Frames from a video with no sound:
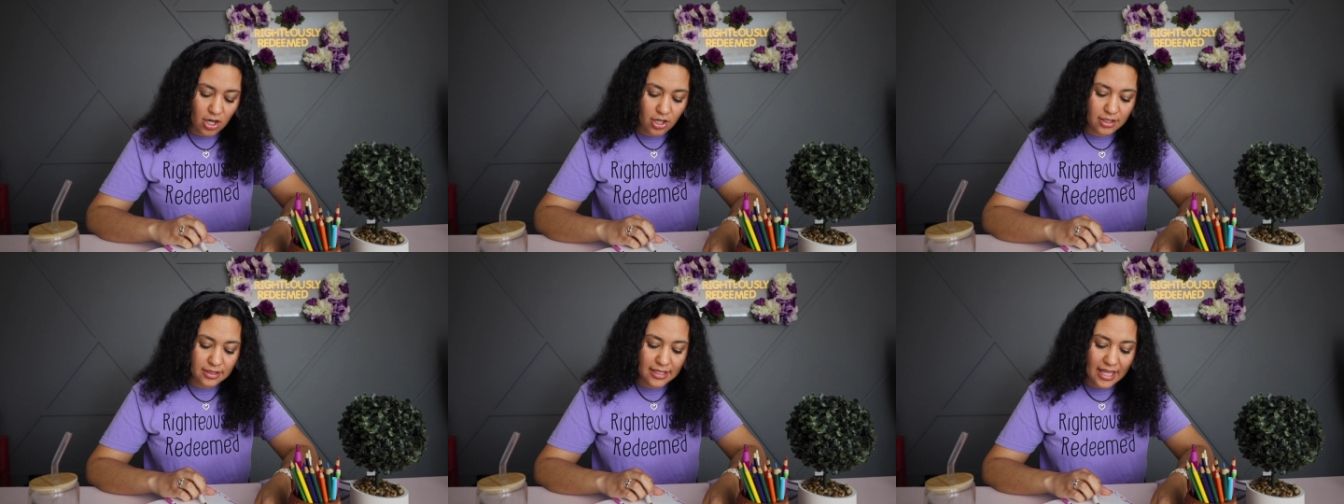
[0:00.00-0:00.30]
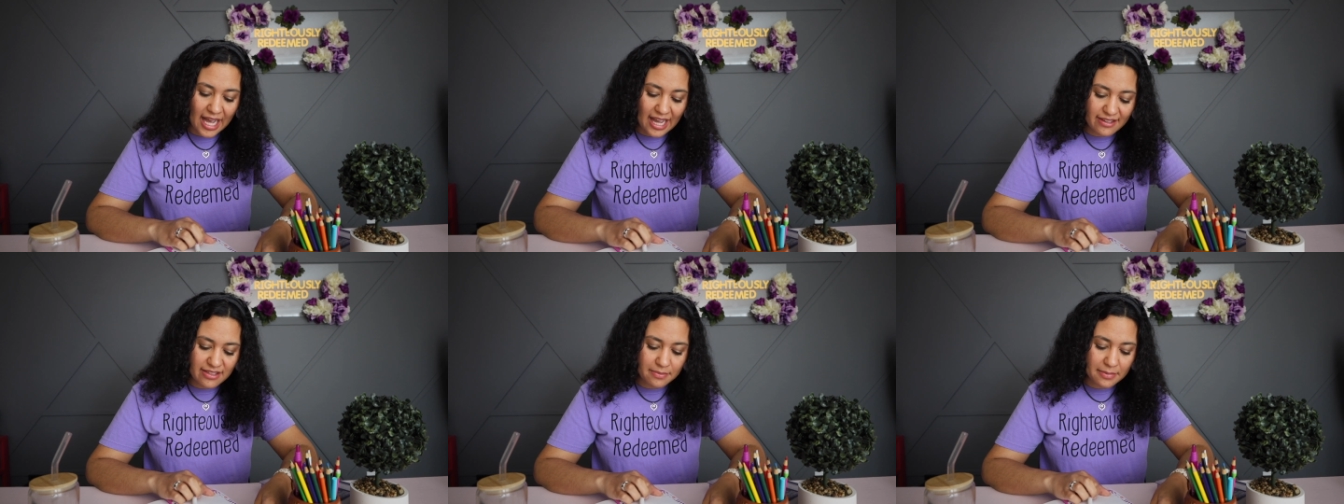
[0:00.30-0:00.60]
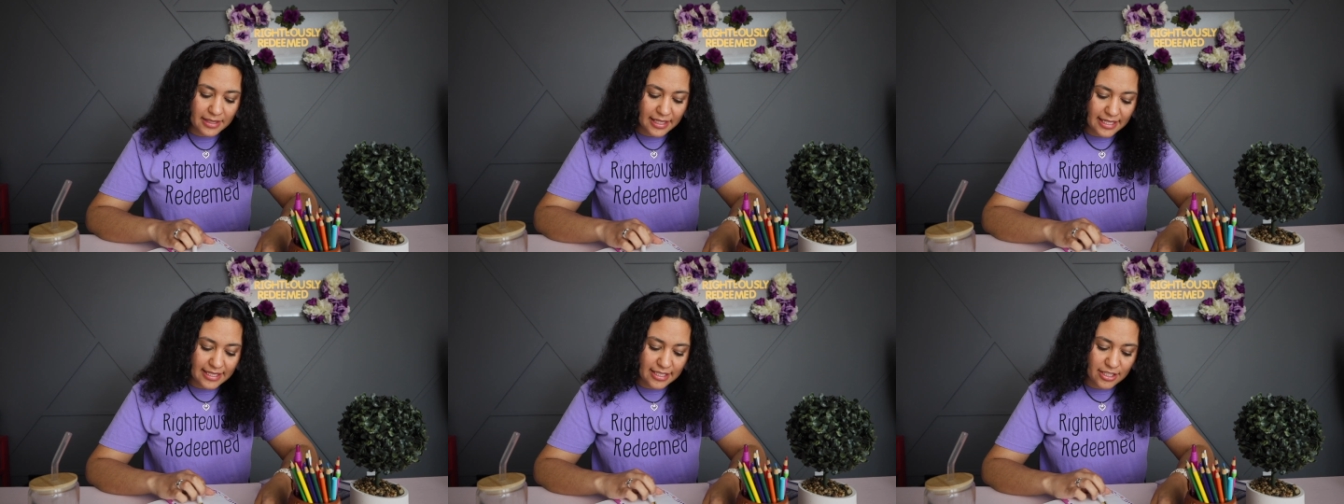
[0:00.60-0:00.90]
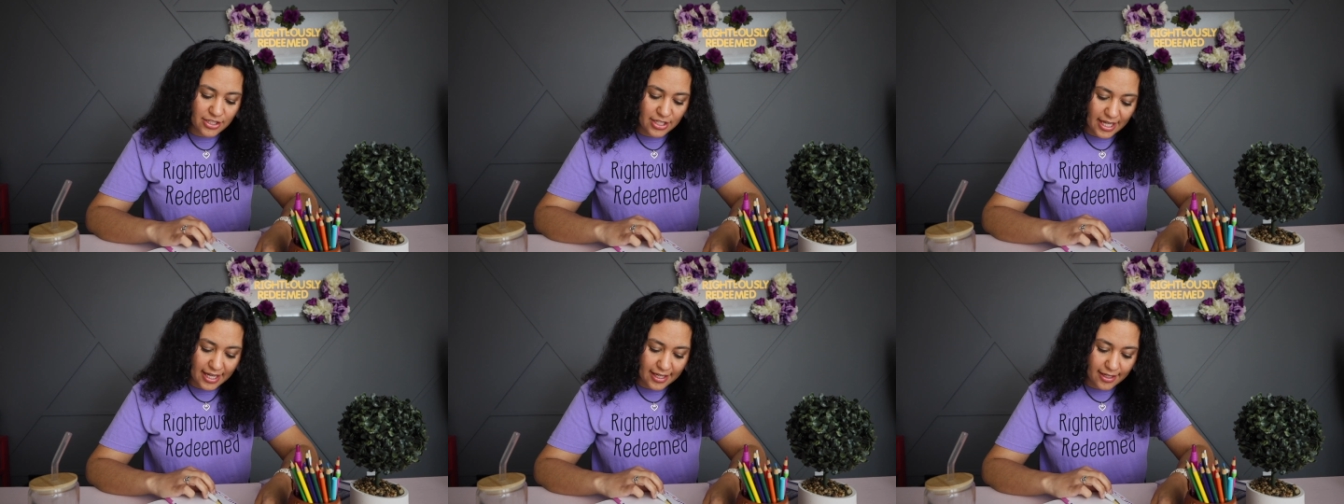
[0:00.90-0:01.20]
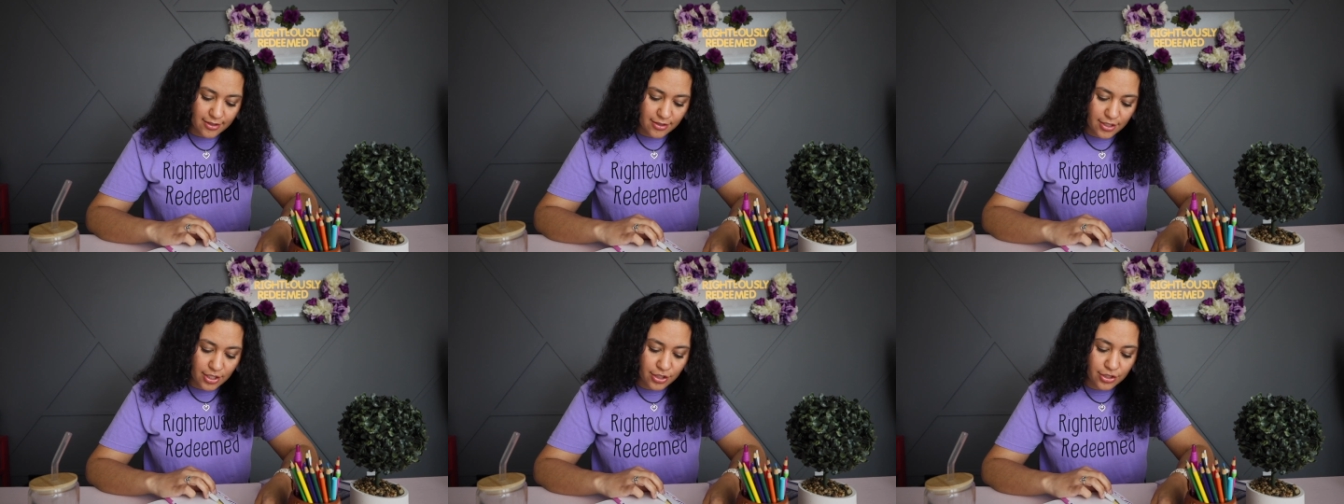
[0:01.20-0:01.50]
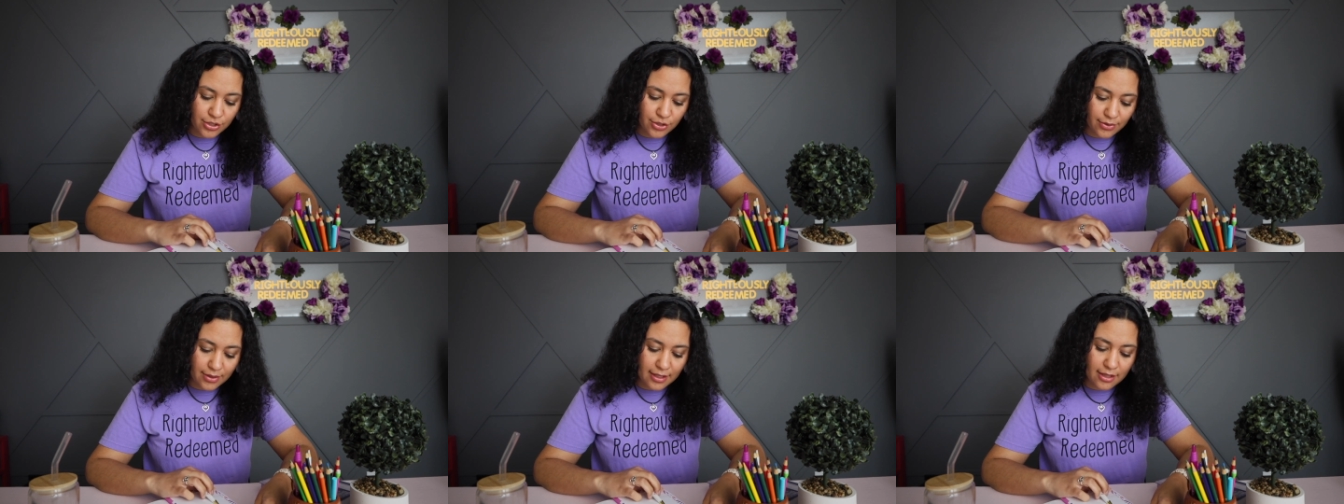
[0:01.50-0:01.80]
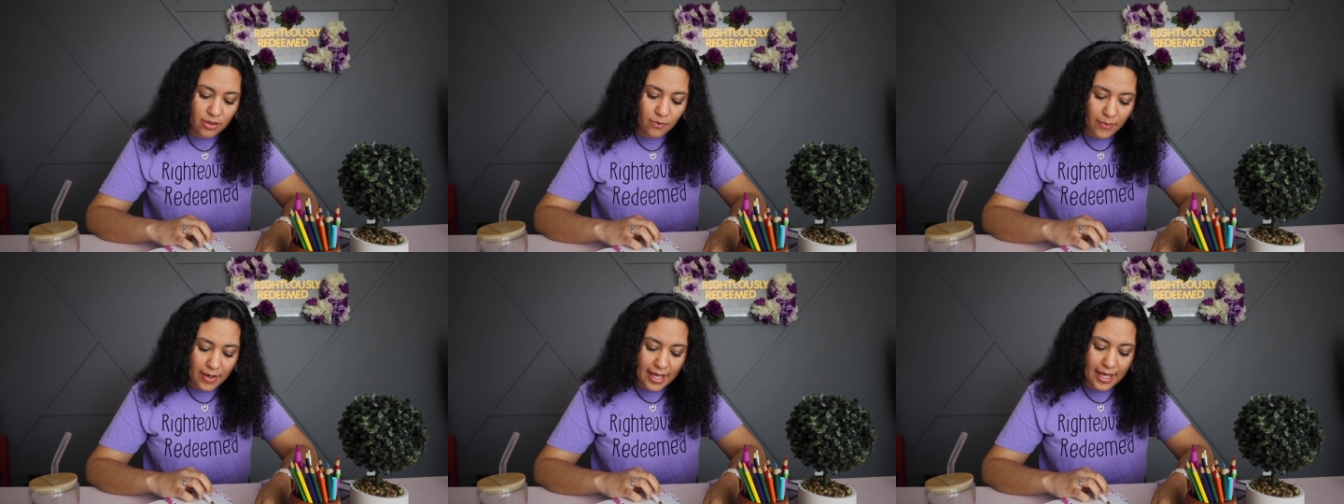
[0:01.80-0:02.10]
our lives begin to change,
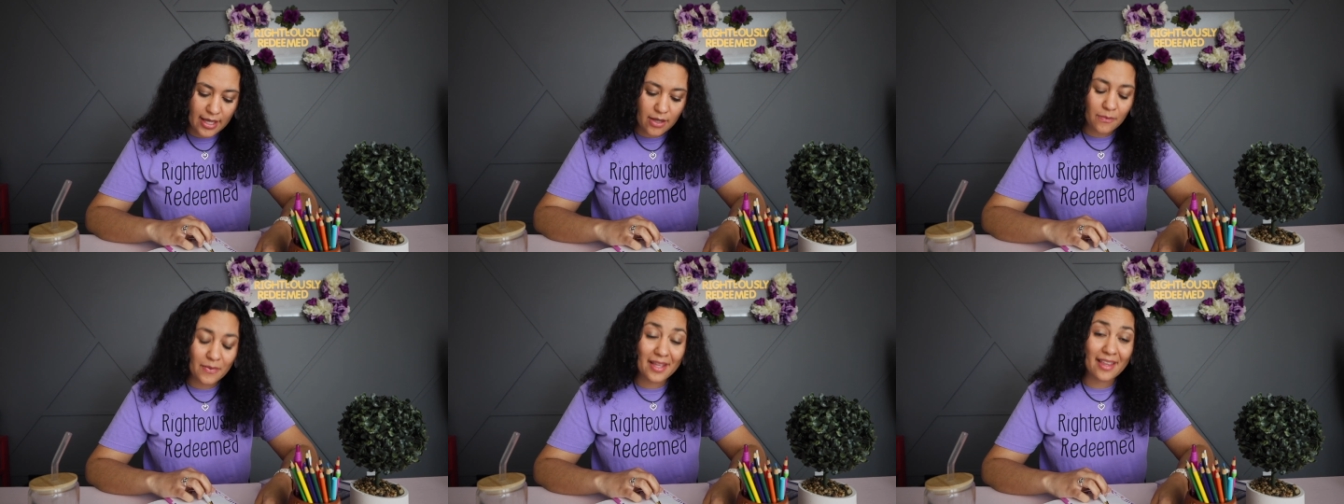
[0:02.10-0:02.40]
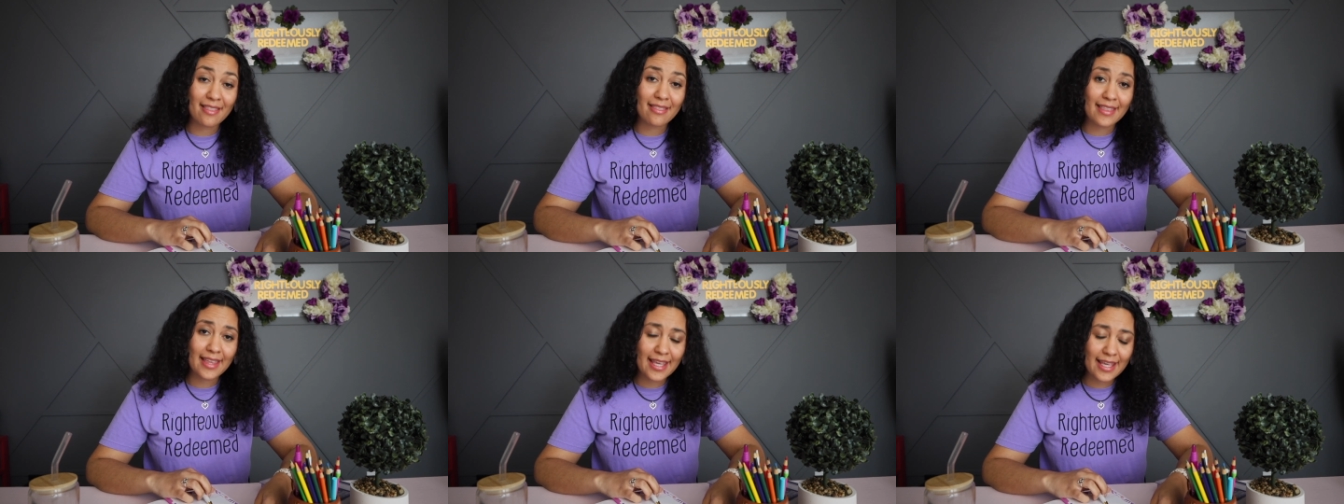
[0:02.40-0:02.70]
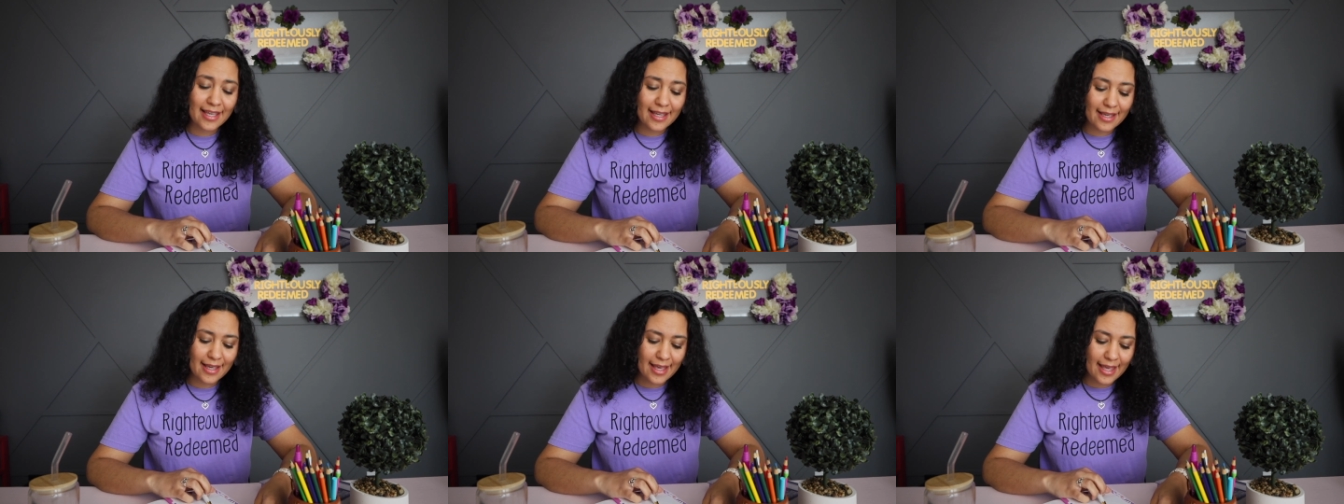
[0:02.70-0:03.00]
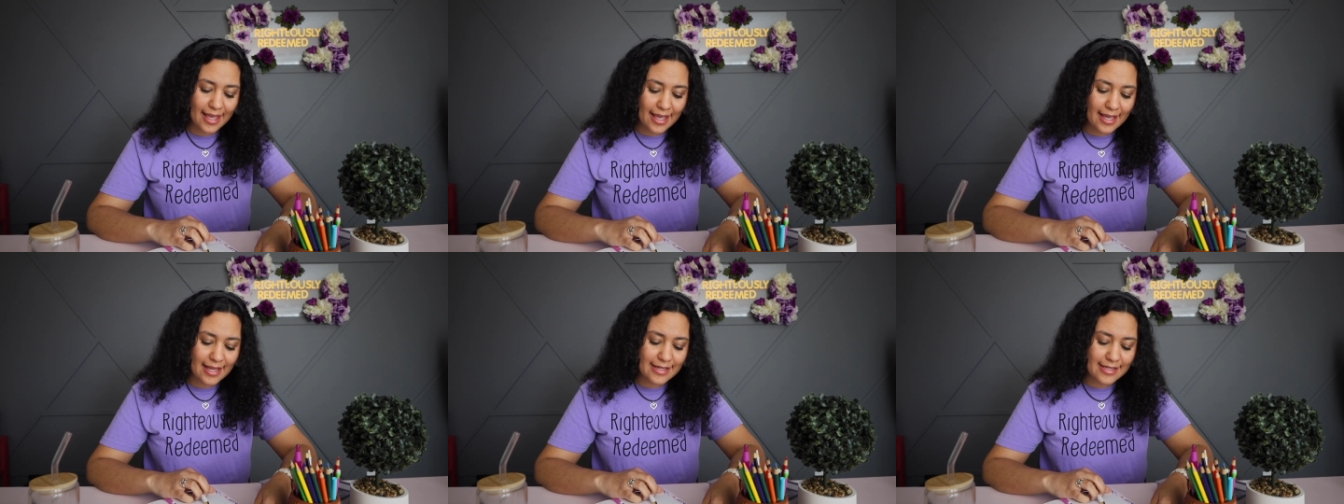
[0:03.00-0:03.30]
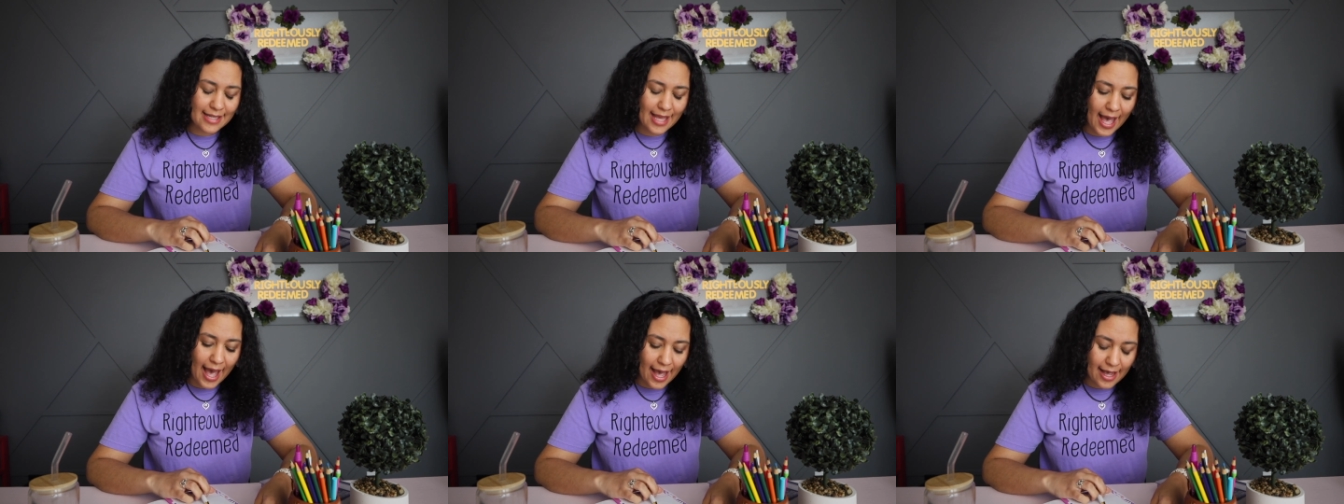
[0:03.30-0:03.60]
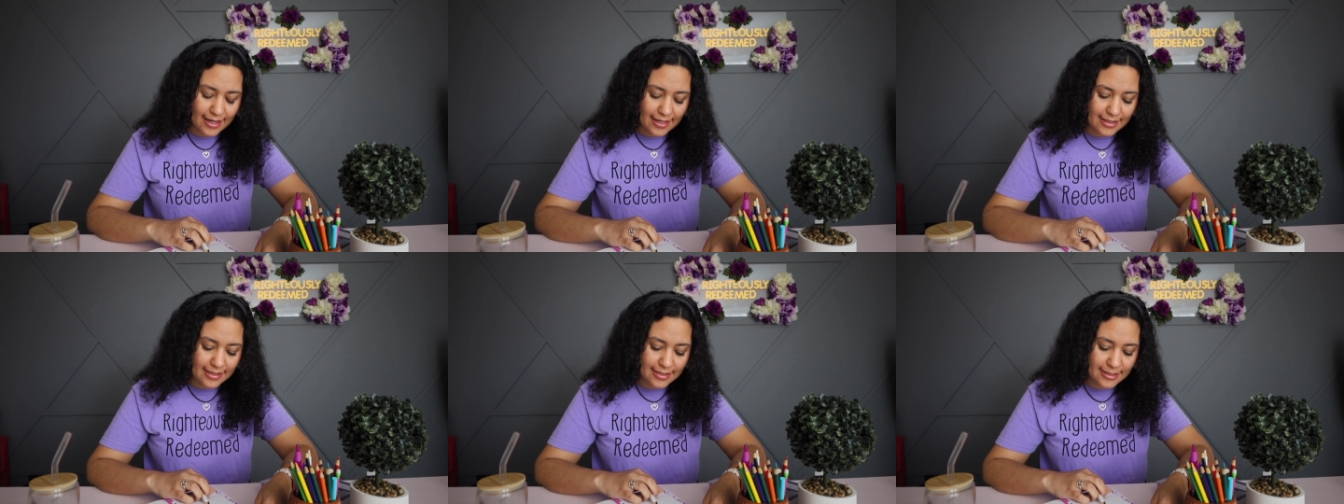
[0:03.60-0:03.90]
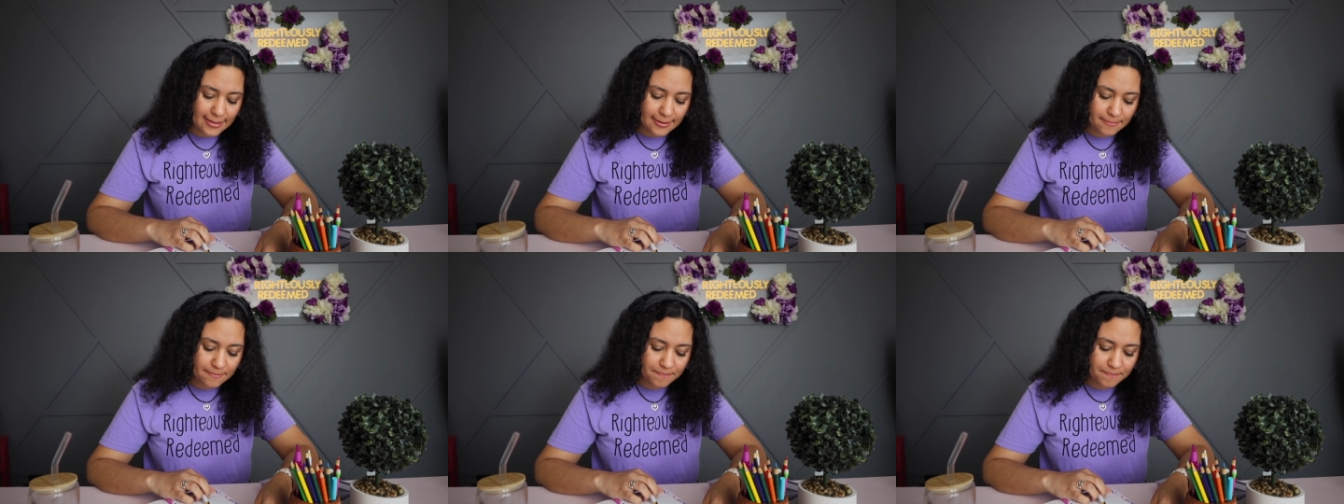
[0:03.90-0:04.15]
including the way we think and act.